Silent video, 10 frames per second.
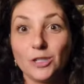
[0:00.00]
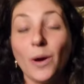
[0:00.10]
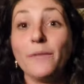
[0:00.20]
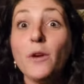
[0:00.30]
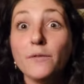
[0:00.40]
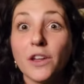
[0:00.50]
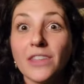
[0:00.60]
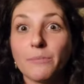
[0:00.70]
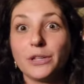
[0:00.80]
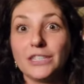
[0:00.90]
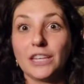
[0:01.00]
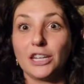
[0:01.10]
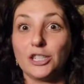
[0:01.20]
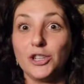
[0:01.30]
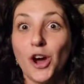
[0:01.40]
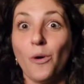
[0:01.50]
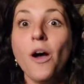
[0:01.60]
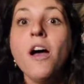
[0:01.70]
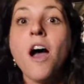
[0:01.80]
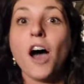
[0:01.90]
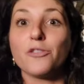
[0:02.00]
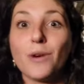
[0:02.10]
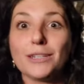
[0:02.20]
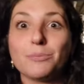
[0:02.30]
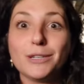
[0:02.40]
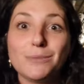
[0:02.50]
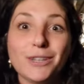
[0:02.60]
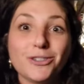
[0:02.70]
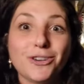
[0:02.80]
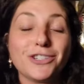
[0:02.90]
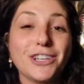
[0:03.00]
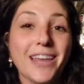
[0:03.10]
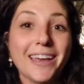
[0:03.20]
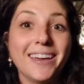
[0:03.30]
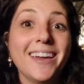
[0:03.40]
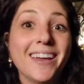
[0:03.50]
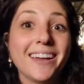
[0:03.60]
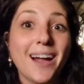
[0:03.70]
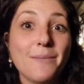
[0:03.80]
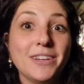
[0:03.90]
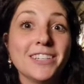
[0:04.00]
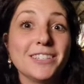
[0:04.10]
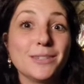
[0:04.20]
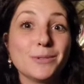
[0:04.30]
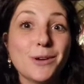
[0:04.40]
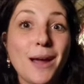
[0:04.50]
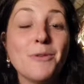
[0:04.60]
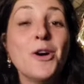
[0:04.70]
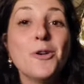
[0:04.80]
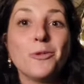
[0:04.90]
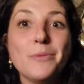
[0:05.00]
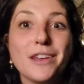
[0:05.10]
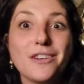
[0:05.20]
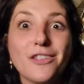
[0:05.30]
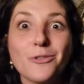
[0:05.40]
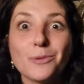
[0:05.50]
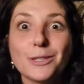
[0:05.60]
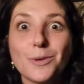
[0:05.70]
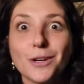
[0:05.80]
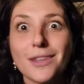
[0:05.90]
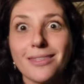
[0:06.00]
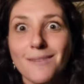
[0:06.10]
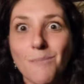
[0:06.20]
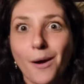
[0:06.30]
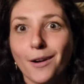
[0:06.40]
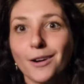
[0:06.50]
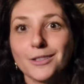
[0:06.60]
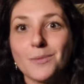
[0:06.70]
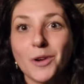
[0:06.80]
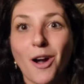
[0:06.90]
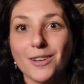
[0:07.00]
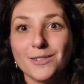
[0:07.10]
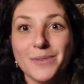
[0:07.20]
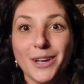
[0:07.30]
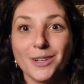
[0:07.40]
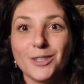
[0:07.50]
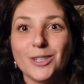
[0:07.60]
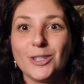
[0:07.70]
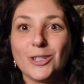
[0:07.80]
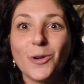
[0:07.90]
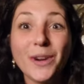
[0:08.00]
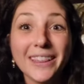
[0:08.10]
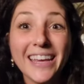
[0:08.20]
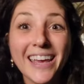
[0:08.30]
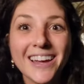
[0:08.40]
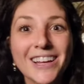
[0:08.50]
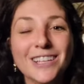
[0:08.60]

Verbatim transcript: So if you have done that, please let us know. Otherwise, please make sure to like, comment, subscribe. We'll be at another resort, theme park, or somewhere awesome here shortly.